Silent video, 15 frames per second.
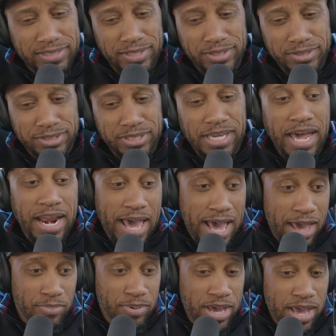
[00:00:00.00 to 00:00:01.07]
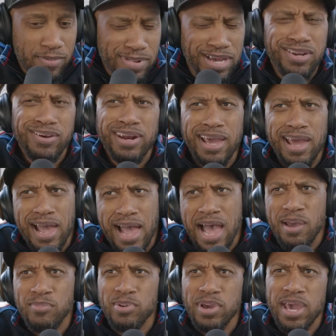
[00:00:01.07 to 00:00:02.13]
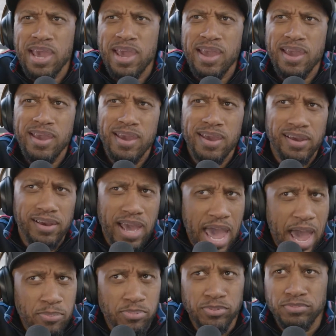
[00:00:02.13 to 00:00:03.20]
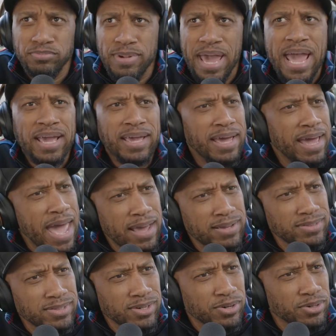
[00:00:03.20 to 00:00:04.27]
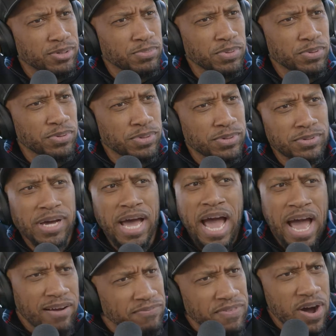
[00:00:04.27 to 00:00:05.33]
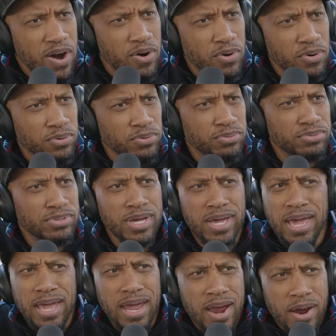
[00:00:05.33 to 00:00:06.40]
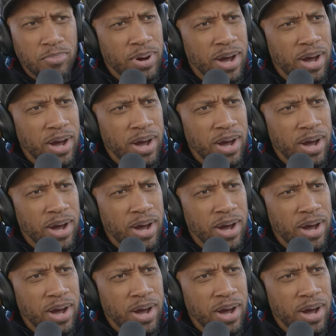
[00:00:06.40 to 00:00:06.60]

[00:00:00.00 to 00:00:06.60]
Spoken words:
So she got an iPad. My daughter got iPad, Apple, Mac, you know, computer, iPhone, AirPods.